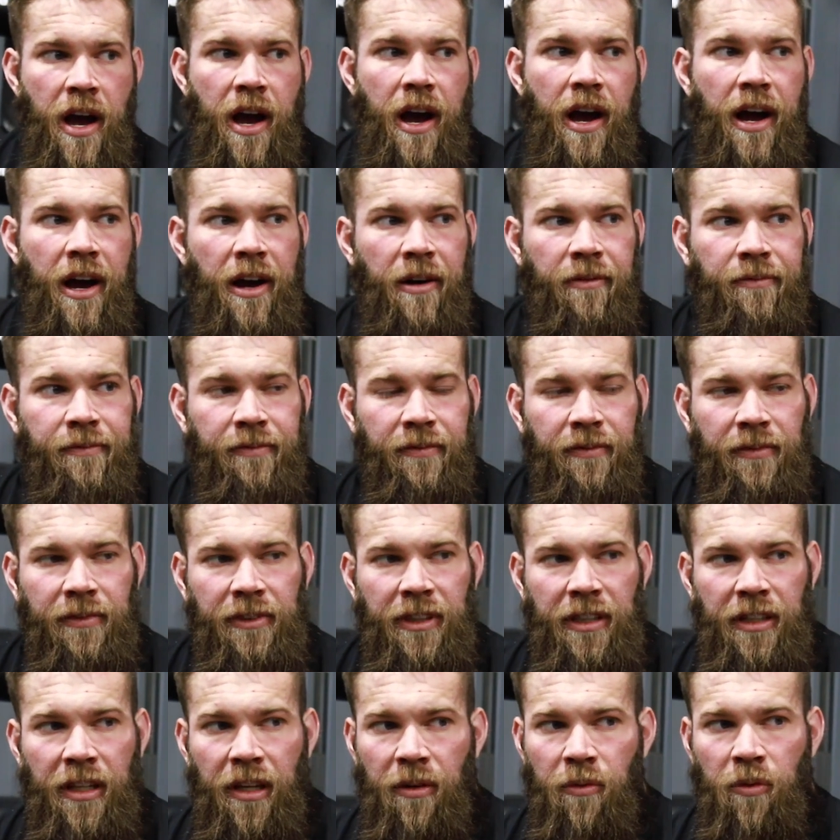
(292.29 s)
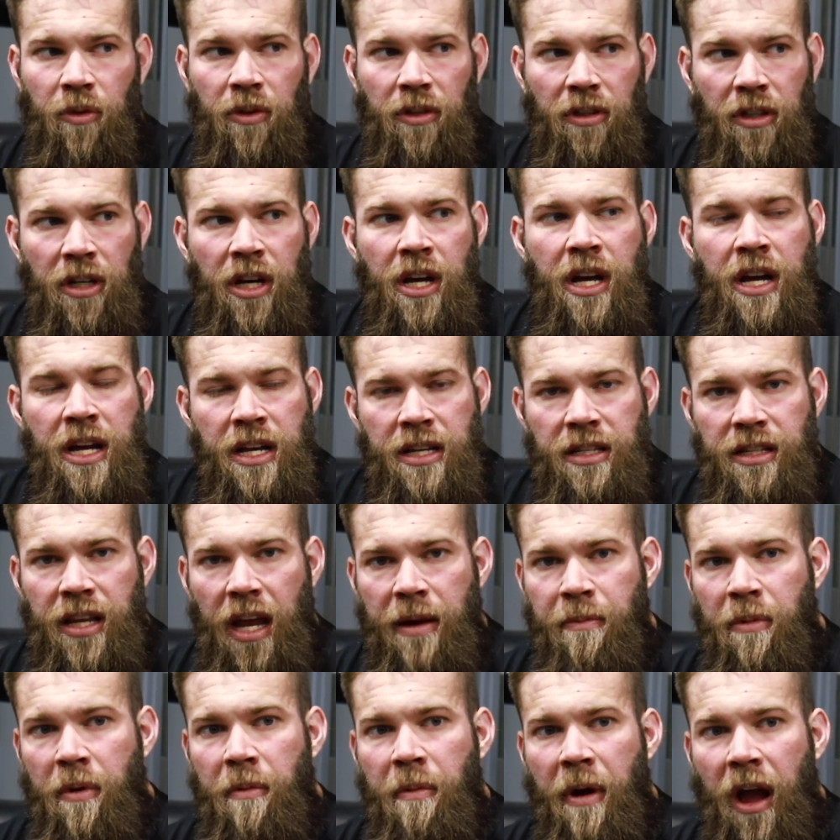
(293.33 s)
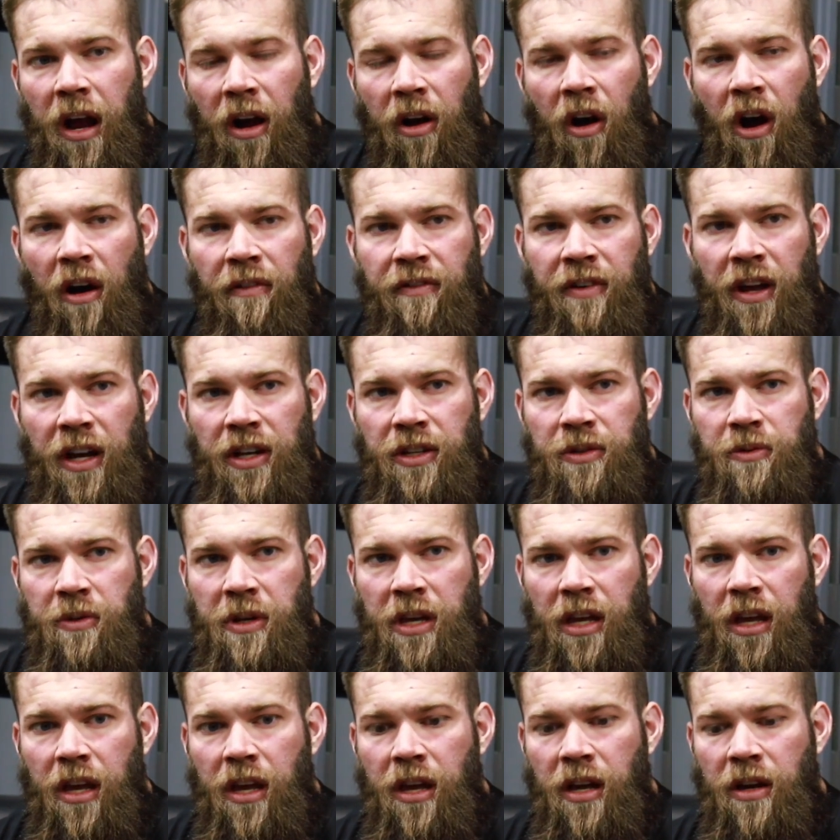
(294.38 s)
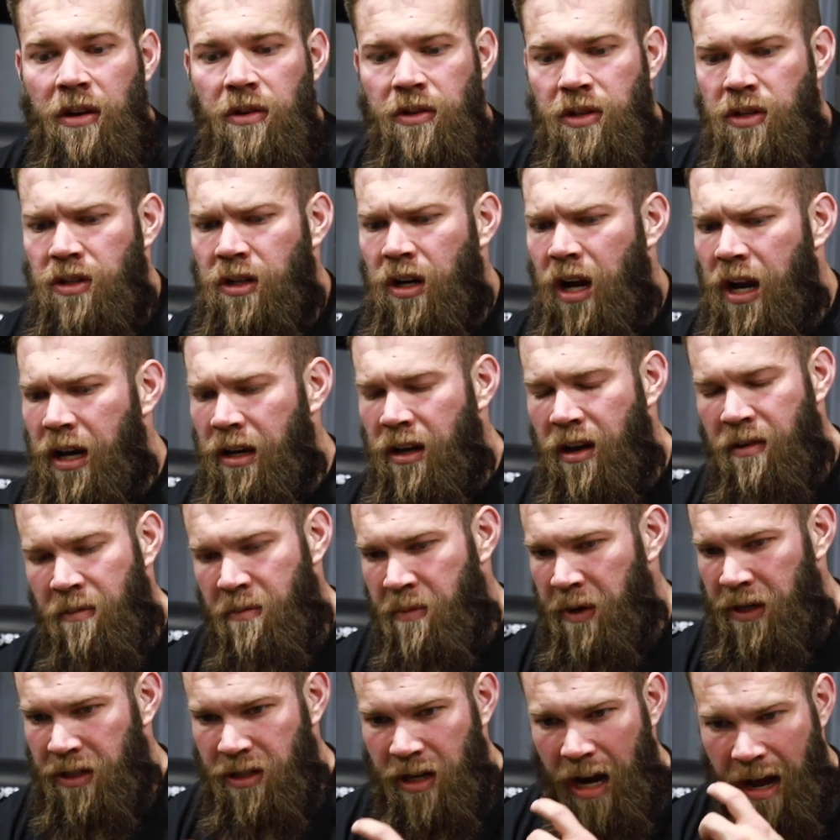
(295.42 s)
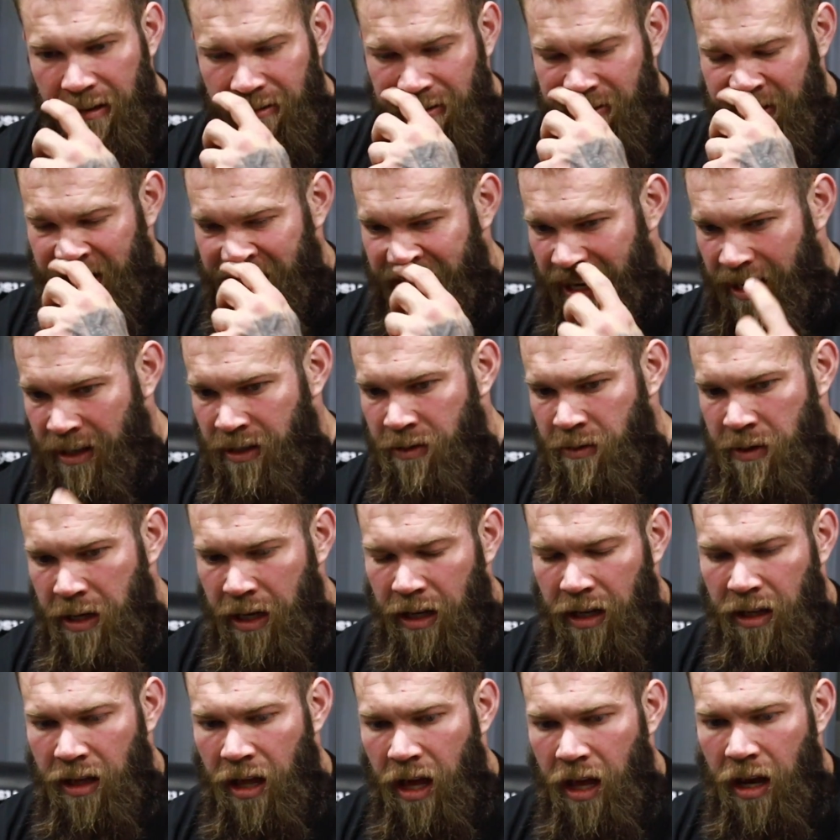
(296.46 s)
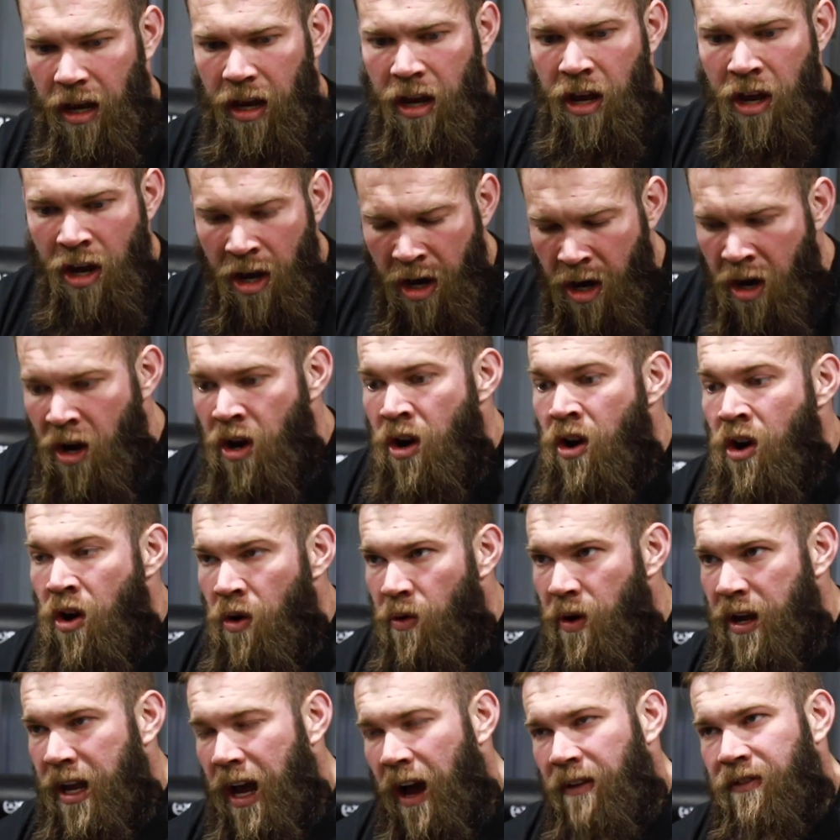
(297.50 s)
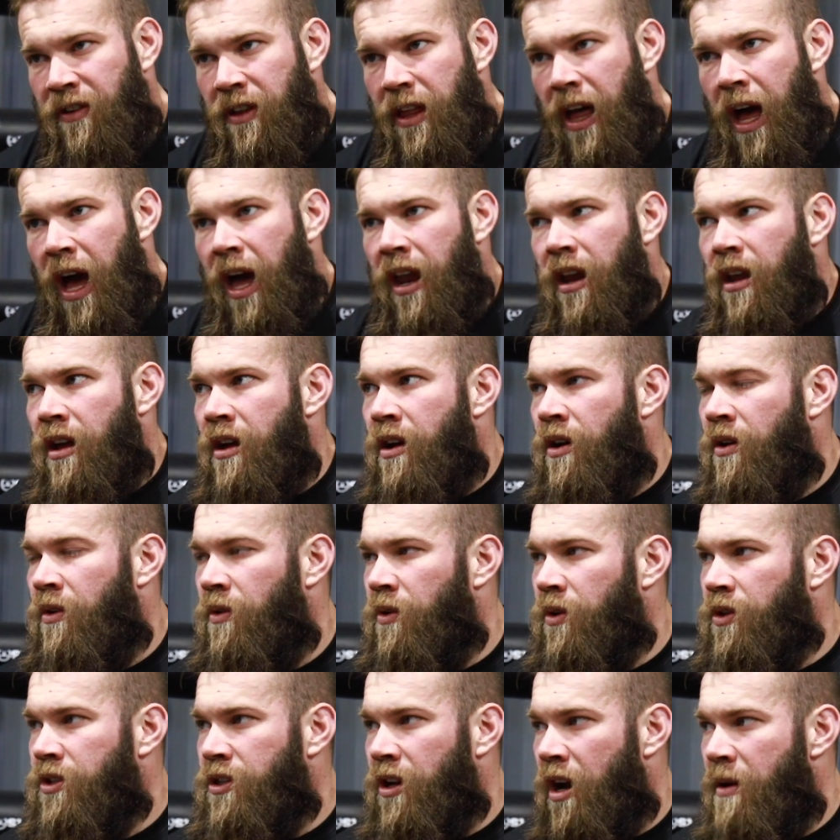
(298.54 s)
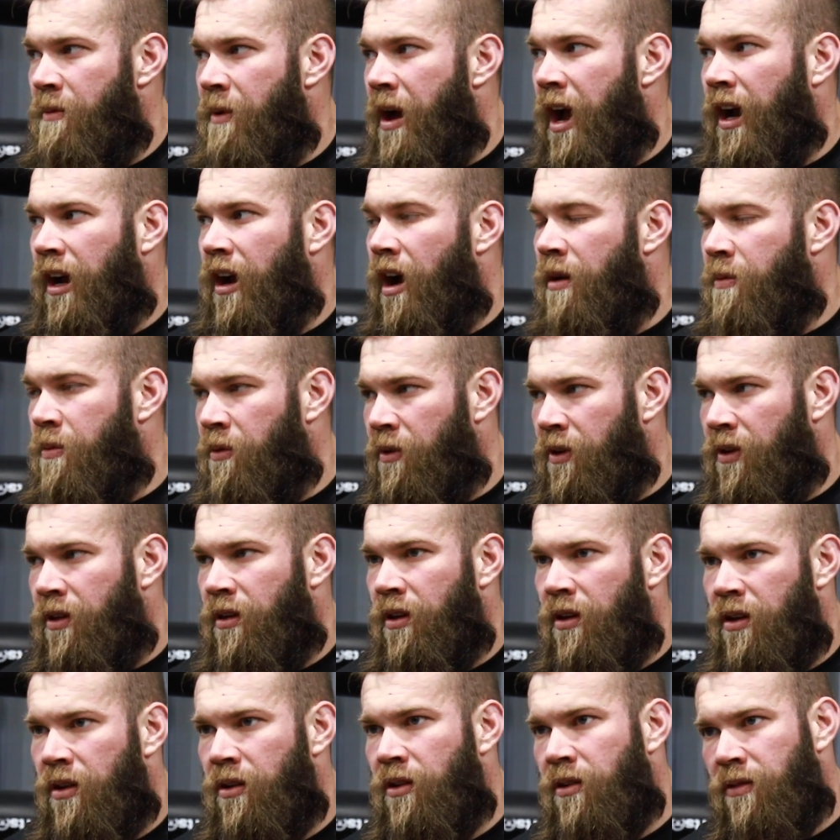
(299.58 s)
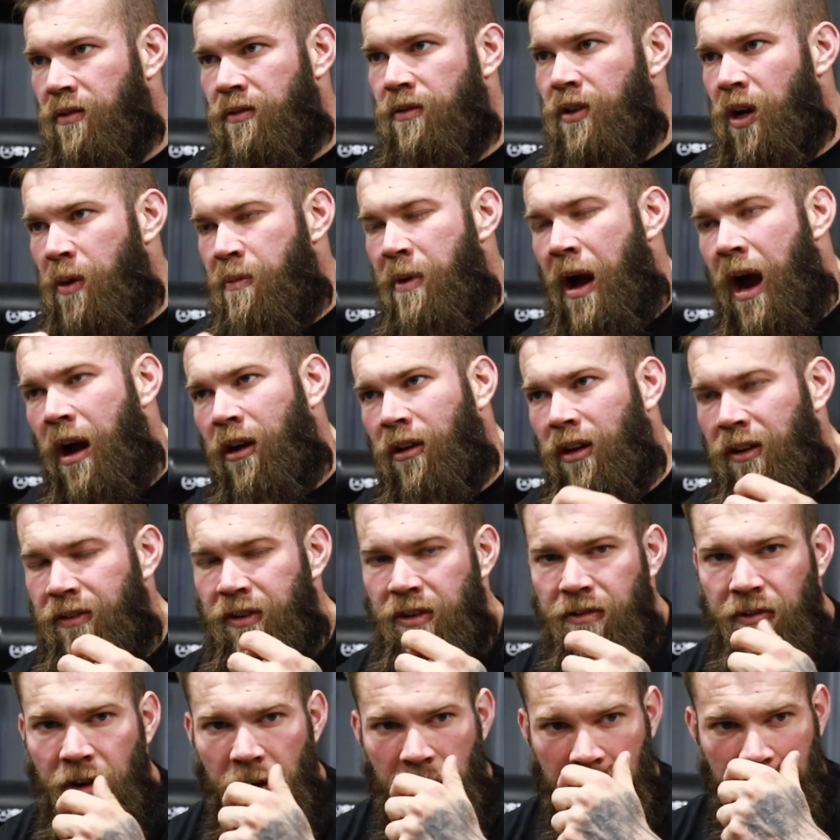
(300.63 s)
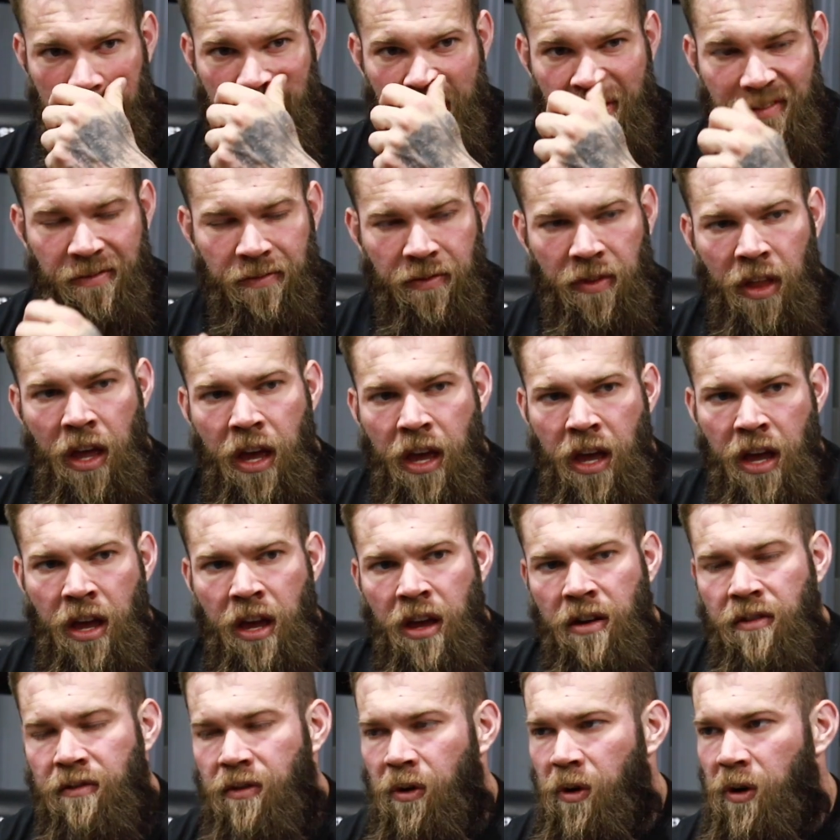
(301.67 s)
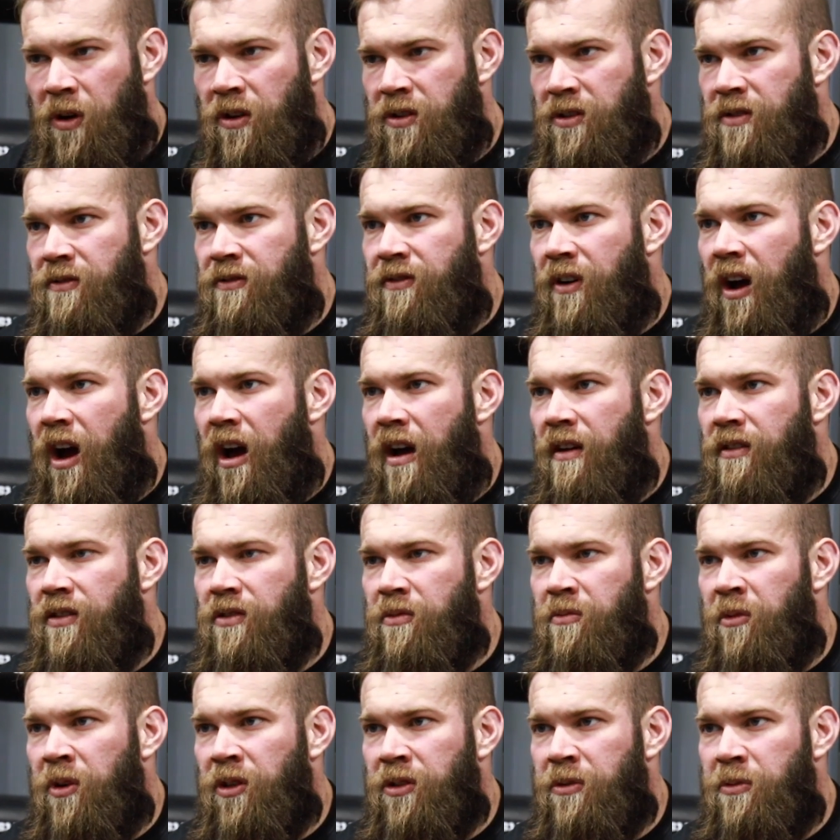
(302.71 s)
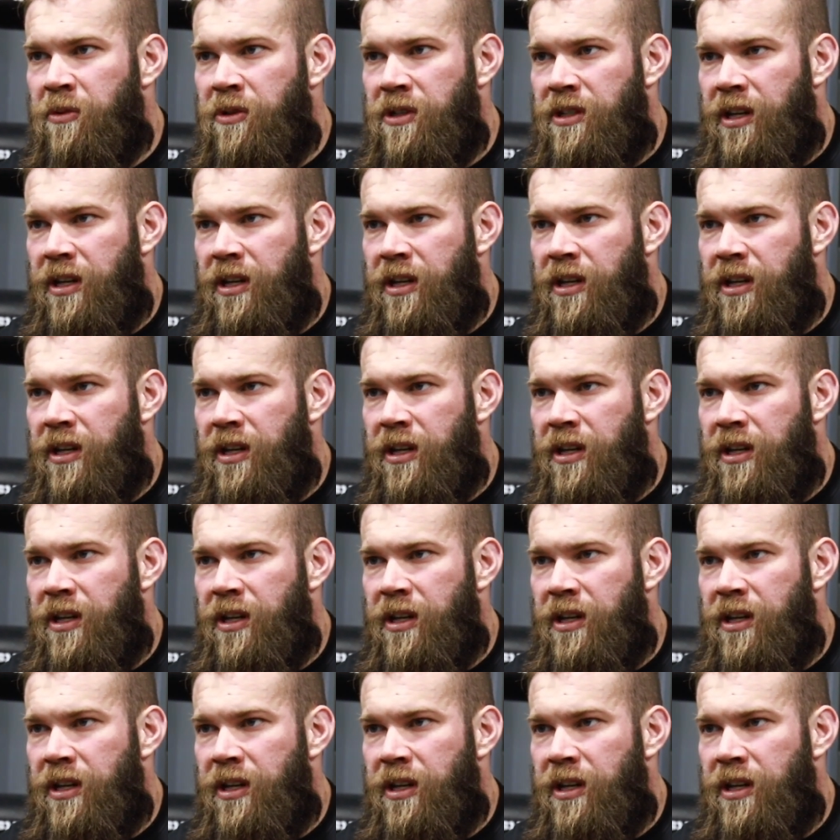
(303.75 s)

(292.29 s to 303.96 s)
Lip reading: And then we'll taper back off next week, which is great. I have a big travel week next week, and then week after that we'll start back up with, you know, powerlifter volume, 4s and 5s for multiple